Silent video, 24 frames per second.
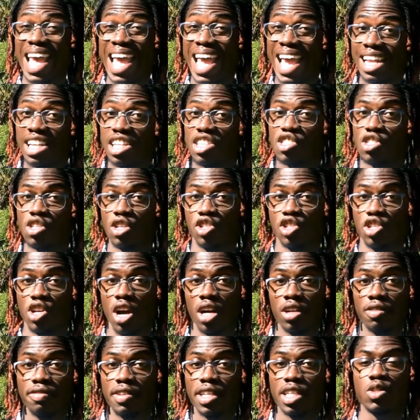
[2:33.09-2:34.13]
any such
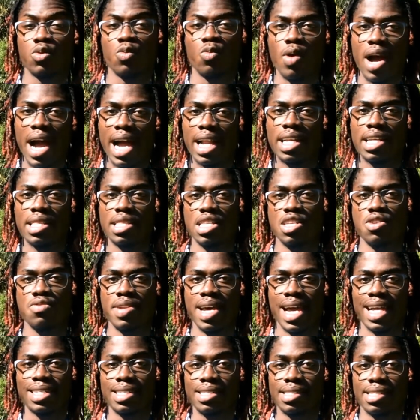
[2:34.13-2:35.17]
conflict while in the
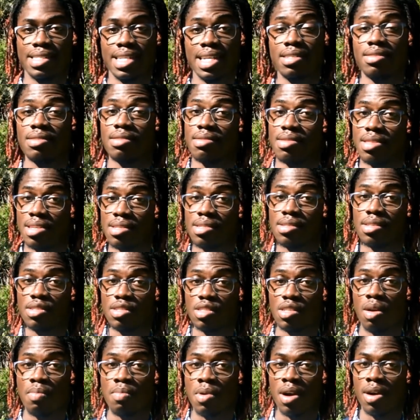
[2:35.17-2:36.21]
United States this
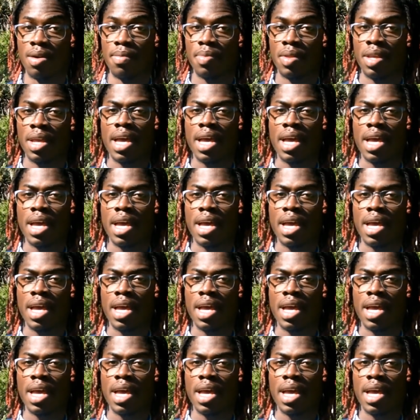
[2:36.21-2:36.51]
summer,